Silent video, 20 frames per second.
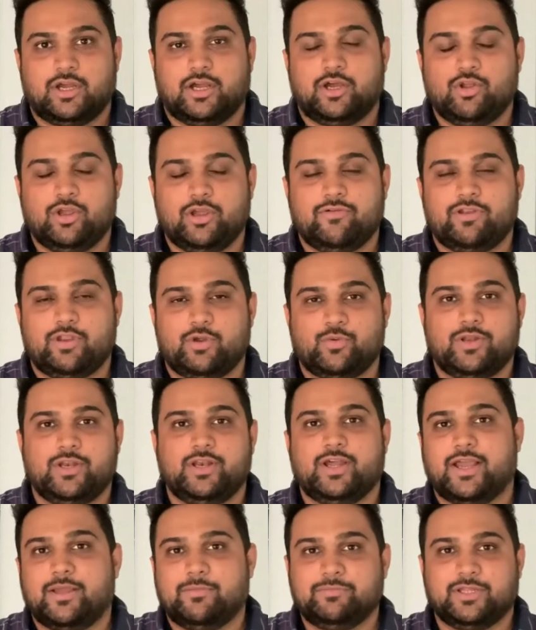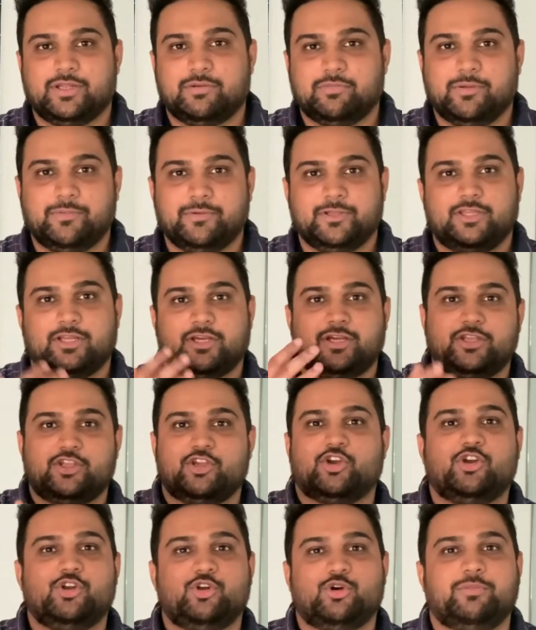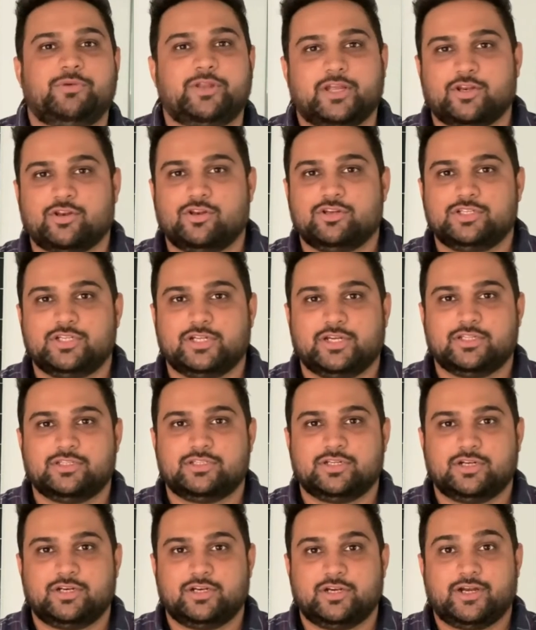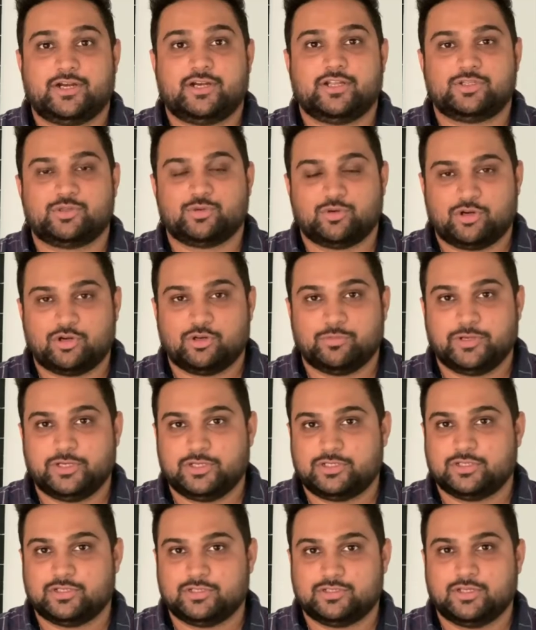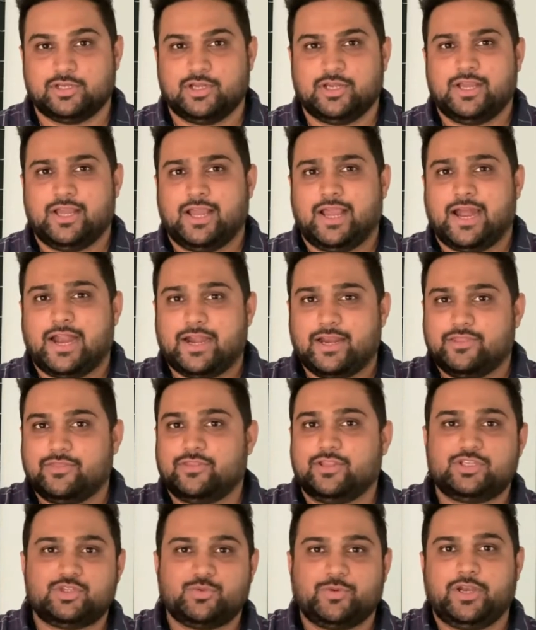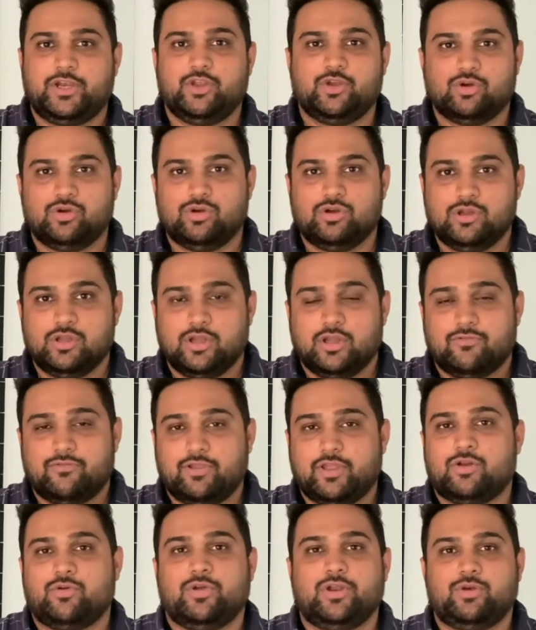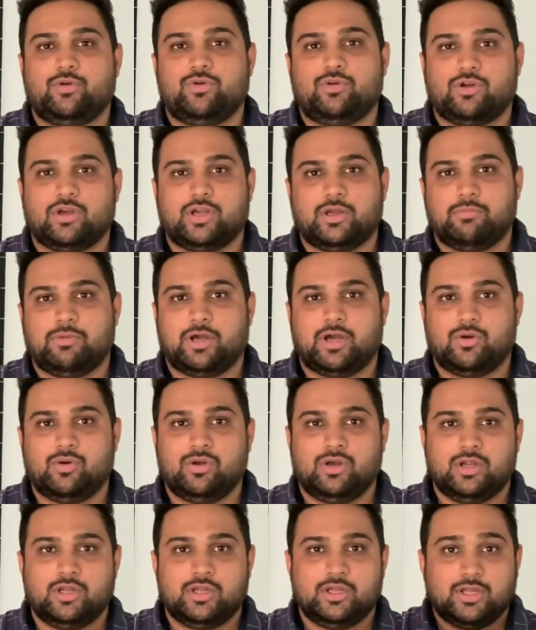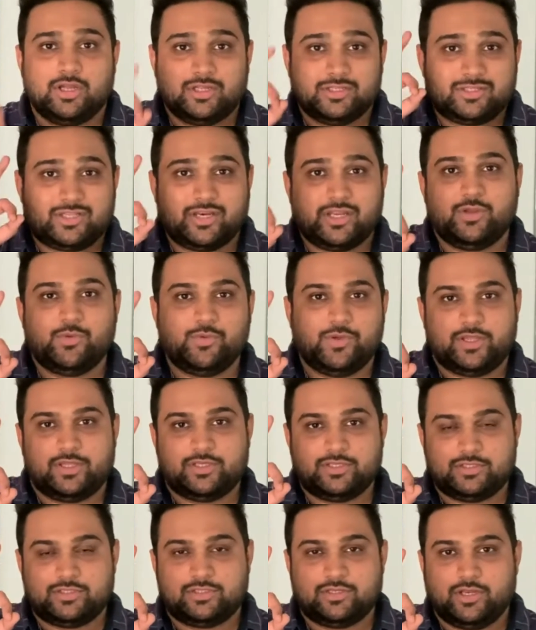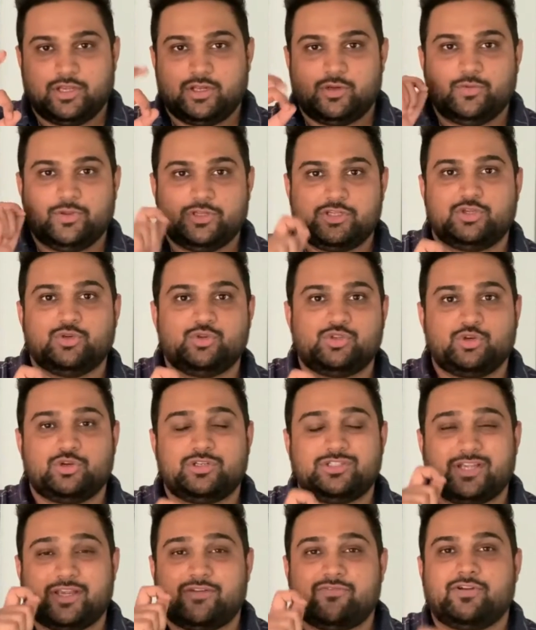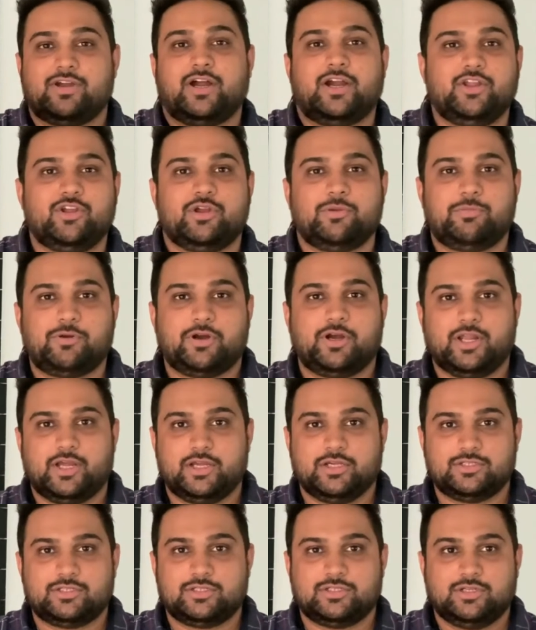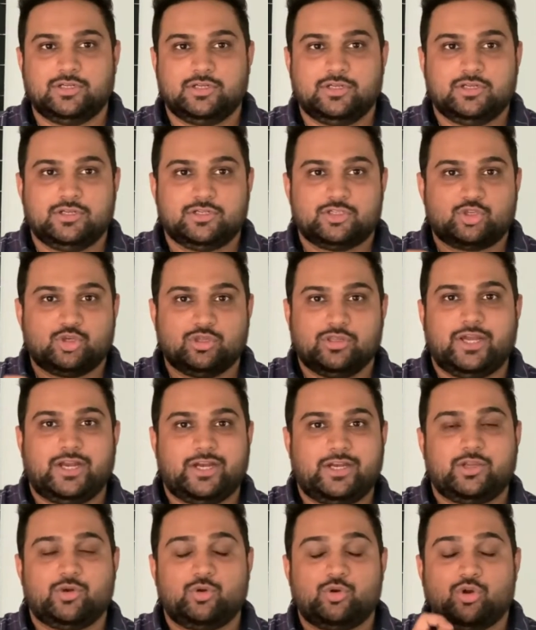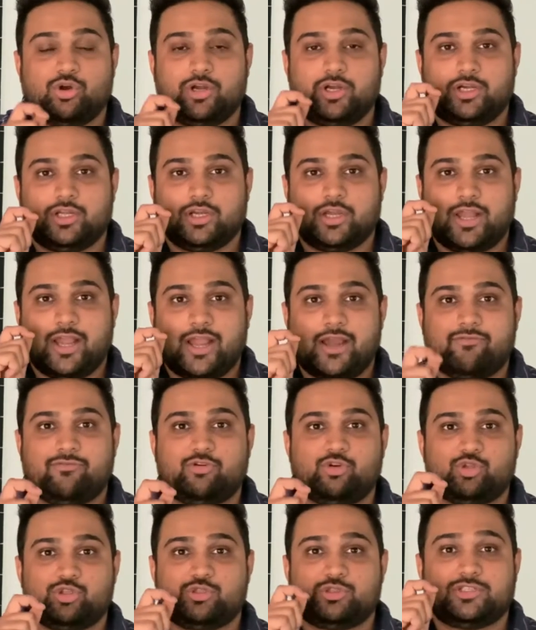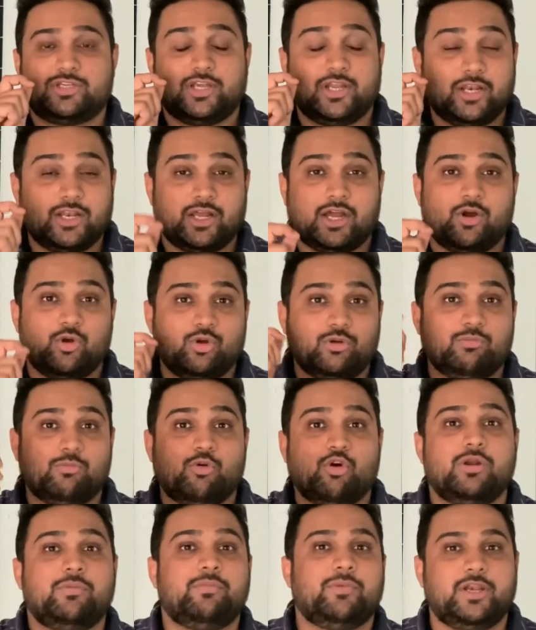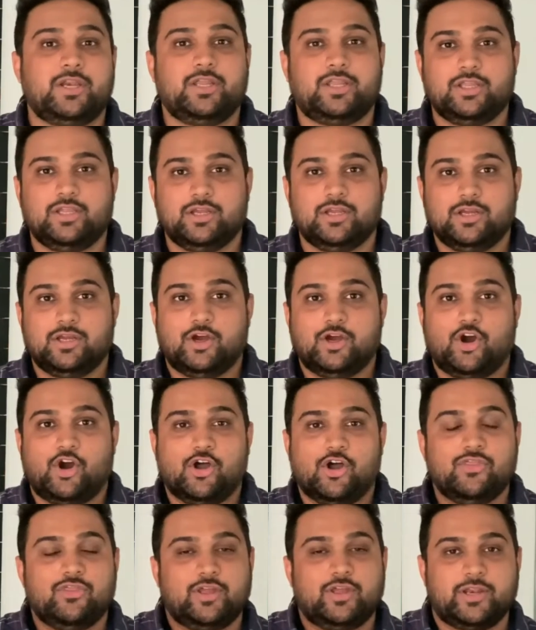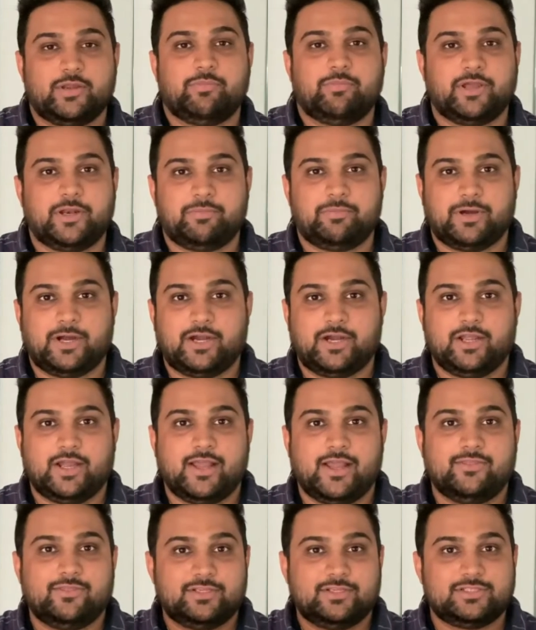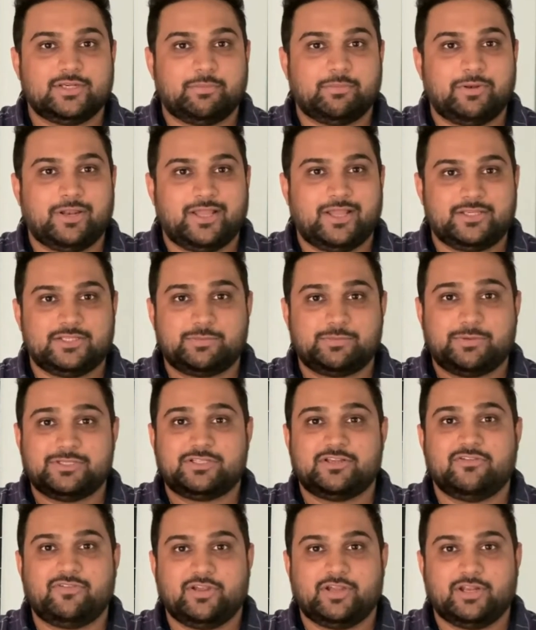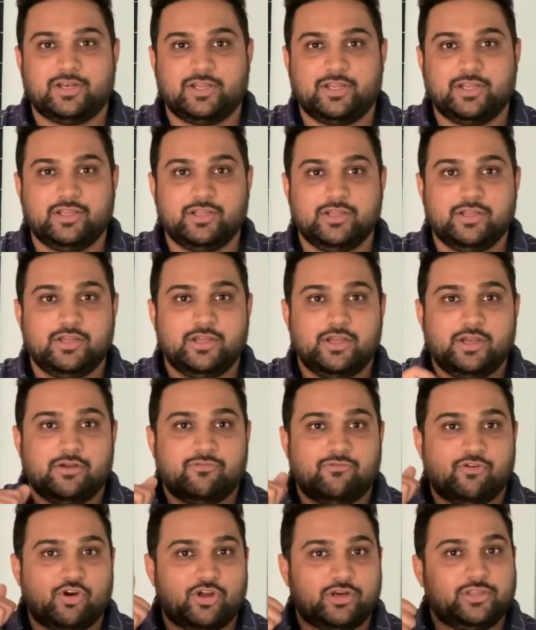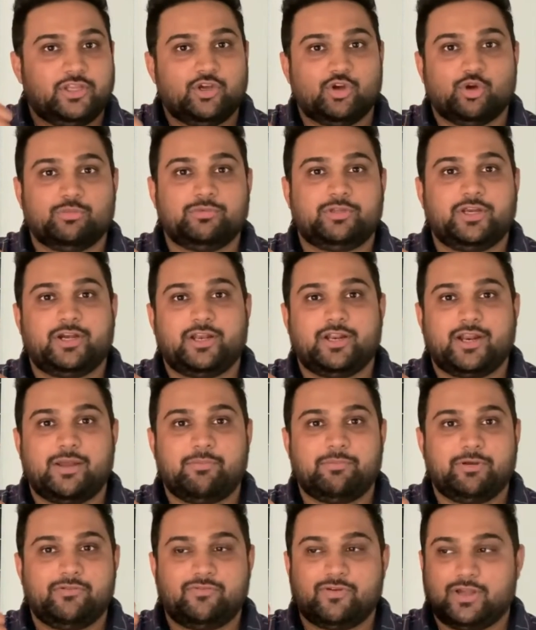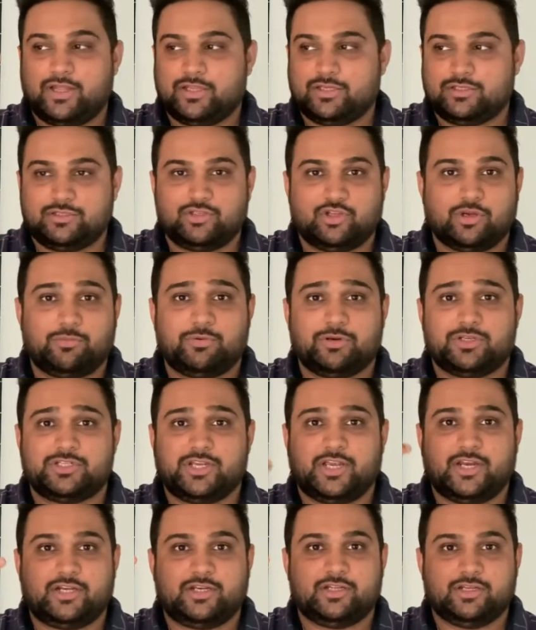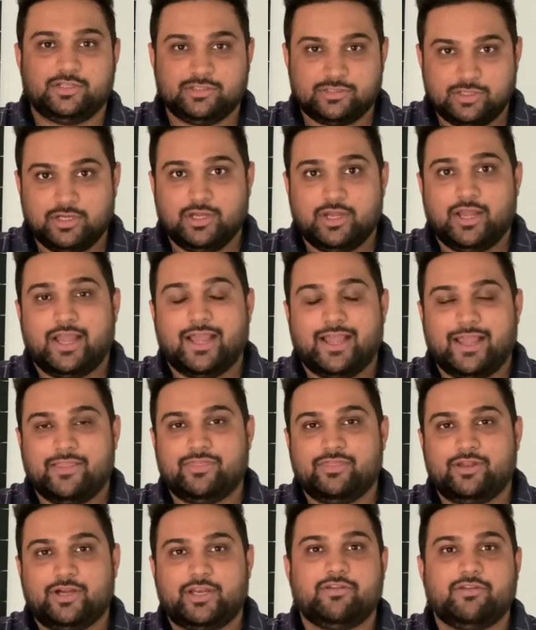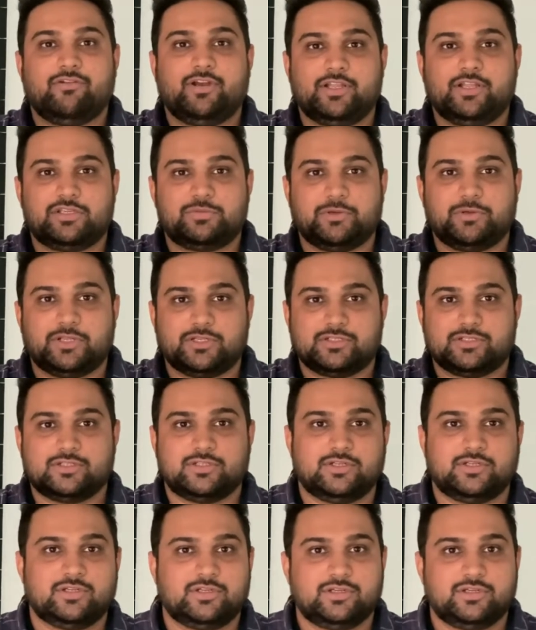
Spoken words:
Hello everyone, I am Tanmay Mehta, your home technology consultant at Touchwood Automations. And in this video, we are going to talk about three ways in which you should safeguard your products so that you don't have to shell out more money on the repair part. And this applies specifically for the home theater amplifiers, your projectors and the TV displays.